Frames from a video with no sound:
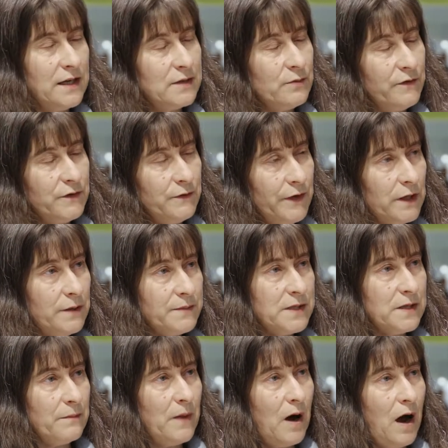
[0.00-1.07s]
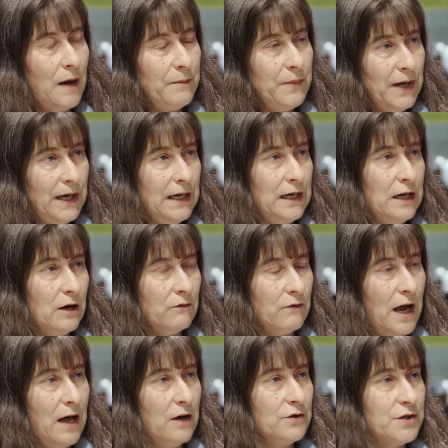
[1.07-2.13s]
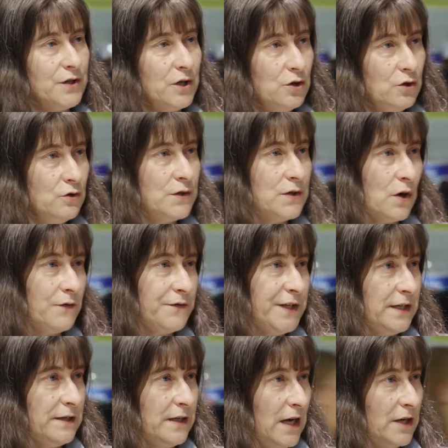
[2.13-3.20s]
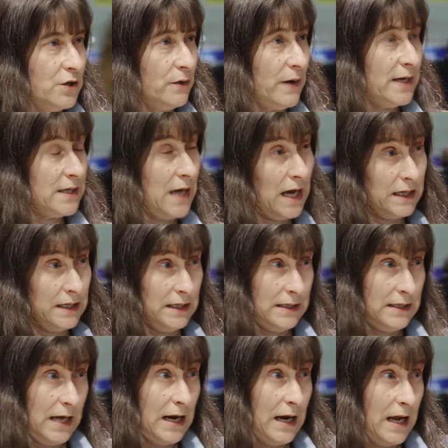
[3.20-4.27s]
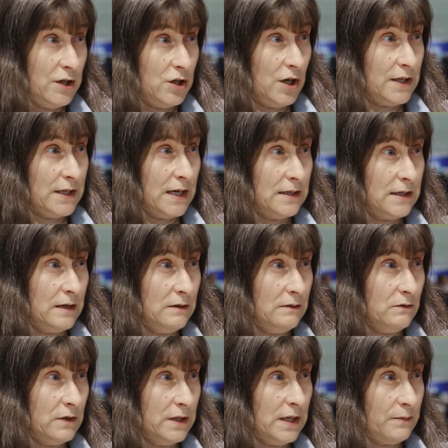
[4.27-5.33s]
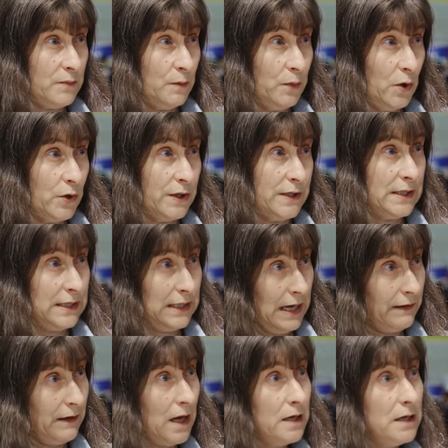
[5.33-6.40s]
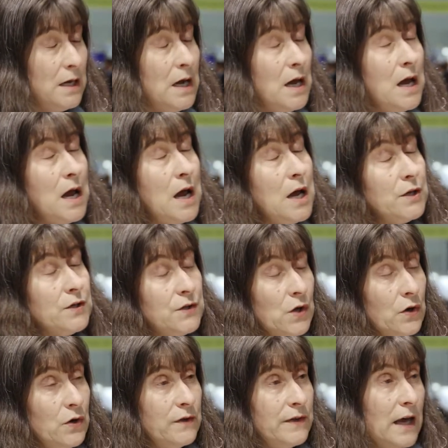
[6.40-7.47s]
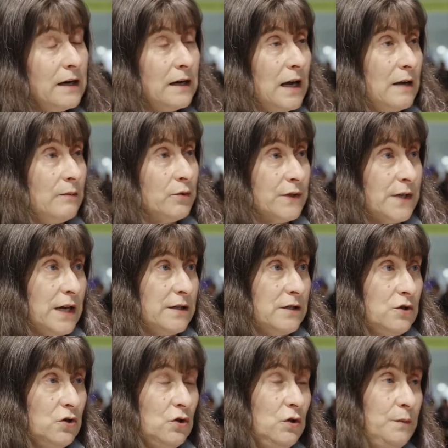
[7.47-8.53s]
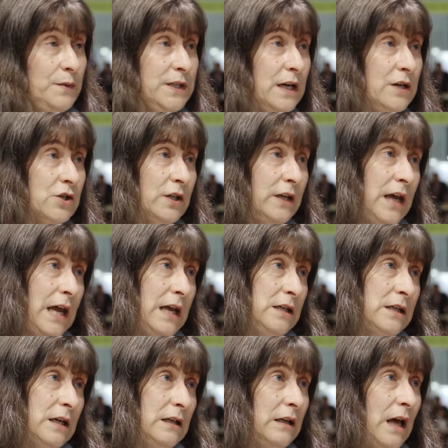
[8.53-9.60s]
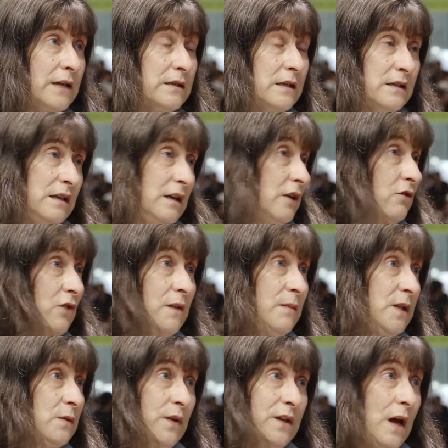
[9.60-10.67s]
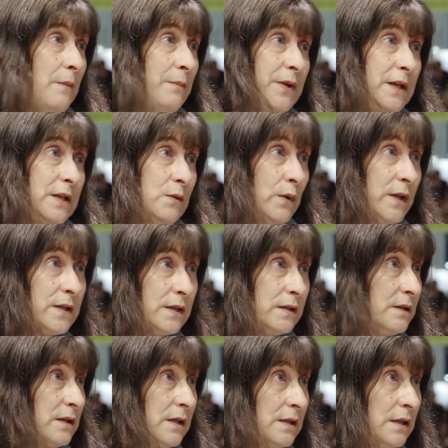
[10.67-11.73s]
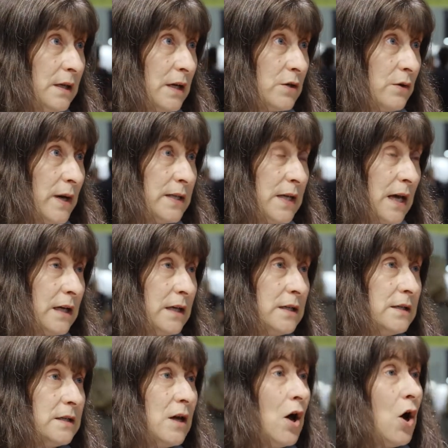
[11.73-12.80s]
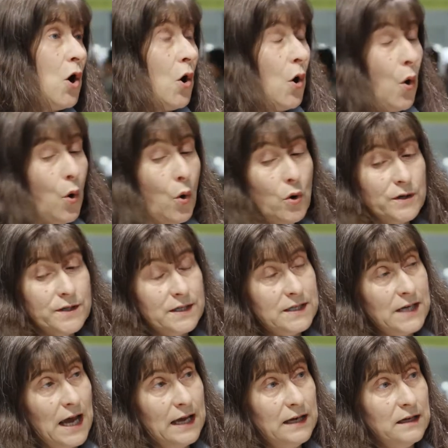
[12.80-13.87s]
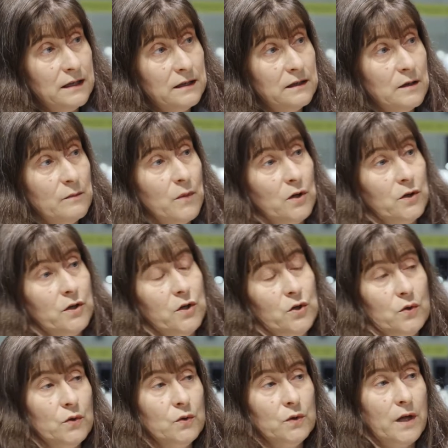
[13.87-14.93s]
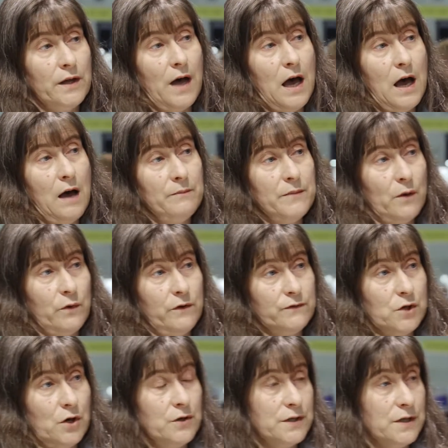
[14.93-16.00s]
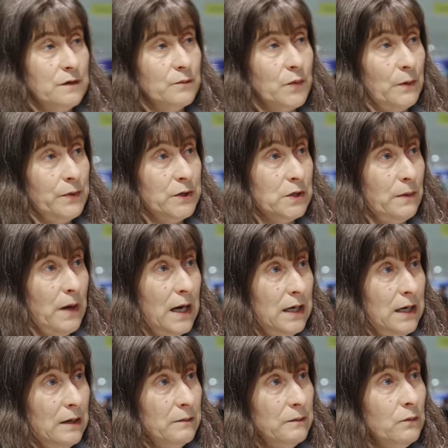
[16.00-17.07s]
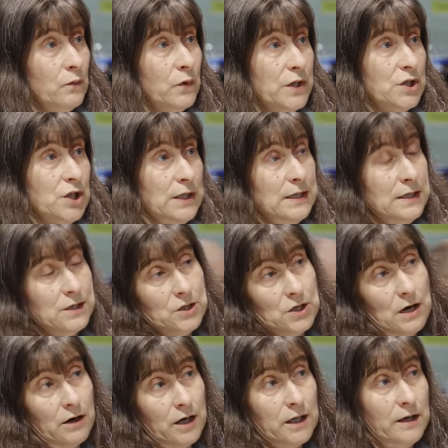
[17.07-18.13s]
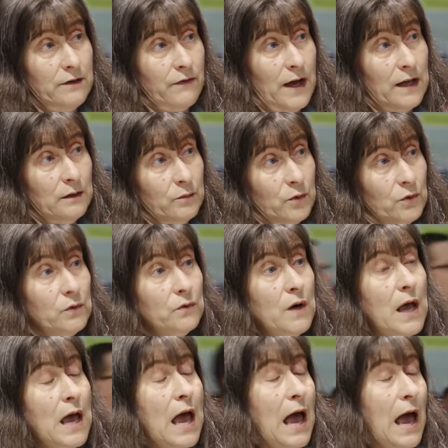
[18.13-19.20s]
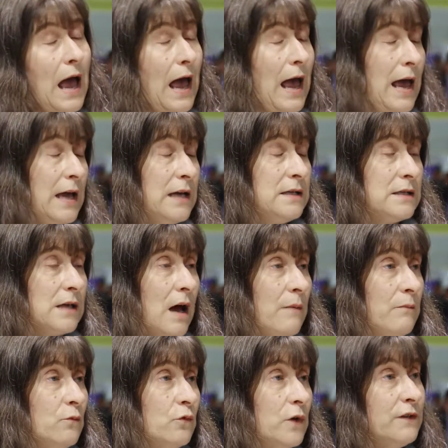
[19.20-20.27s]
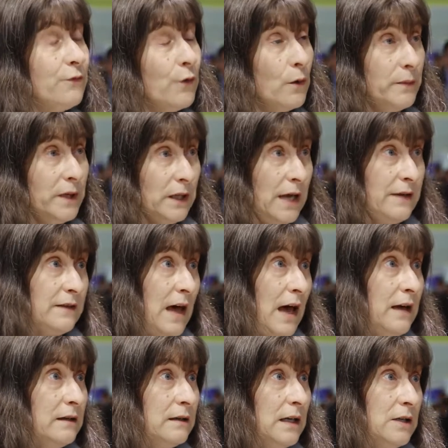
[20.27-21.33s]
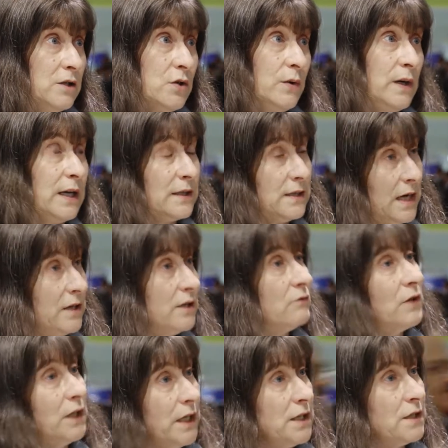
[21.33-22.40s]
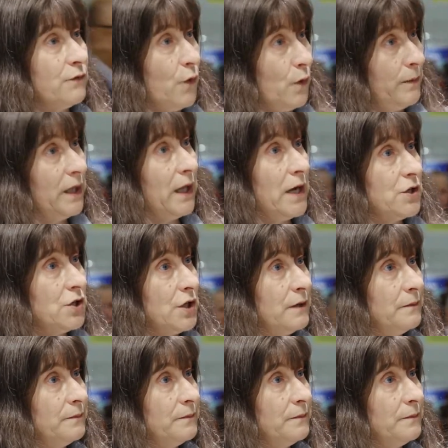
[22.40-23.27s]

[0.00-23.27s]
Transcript: we've developed some IP around the use of CCR2 antagonists and angiotensin receptor blockers together. So that enables us to potentially enter licensing agreements with companies with CCR2 antagonists, or to take the molecule that we've chosen, propagermanium, which is generically available, and reformulate that into an extended release formulation.